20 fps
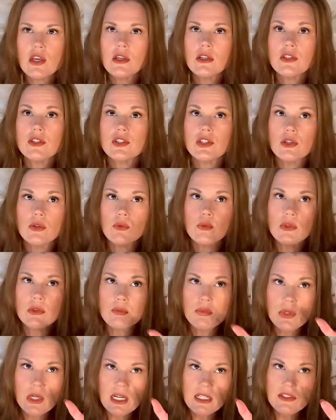so we're
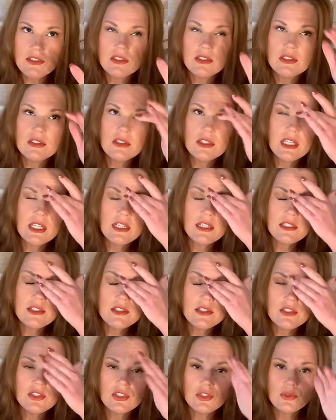practically looking at a
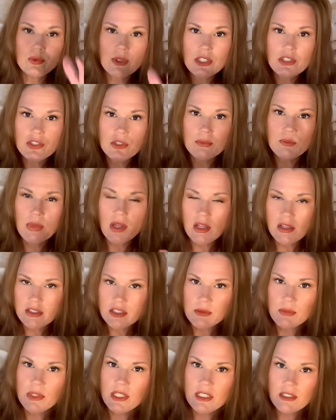situation,
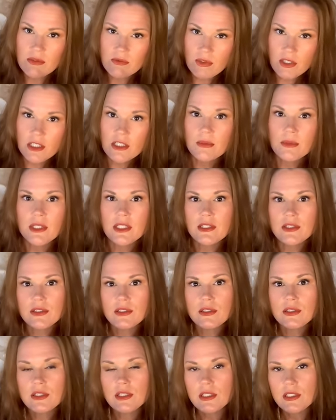possibly an environment
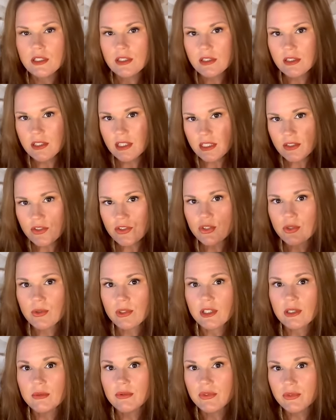that's
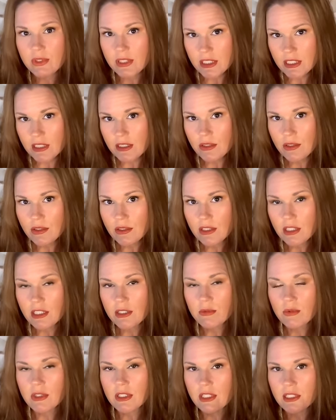showing up 3D,
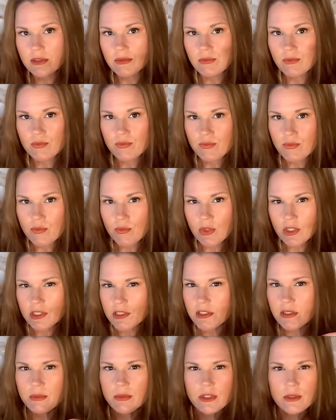and we're like, what
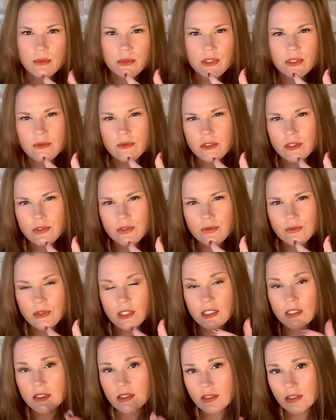is the purpose of this?
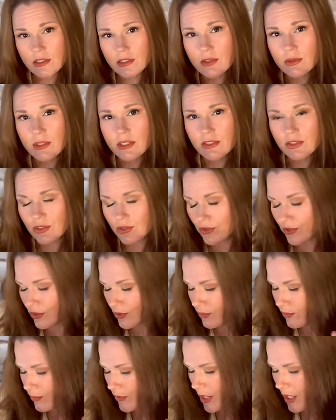And it's a good question,
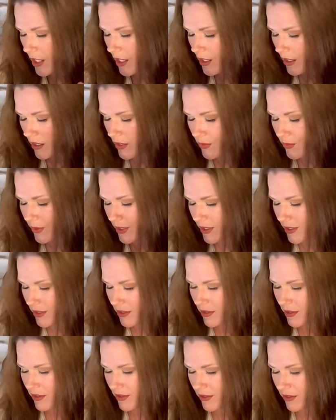too, because when I see
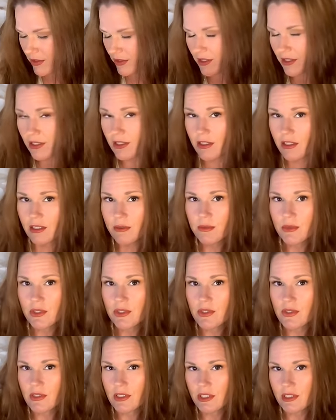things like that, I'm
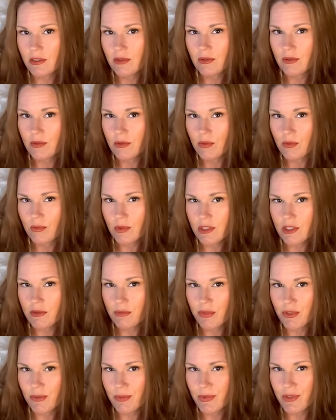also like, what's the
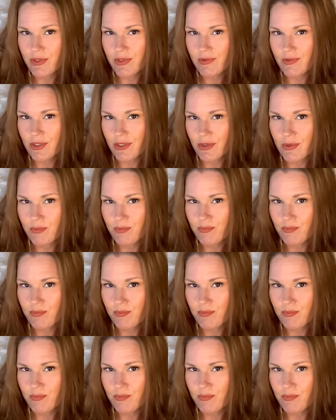purpose of this?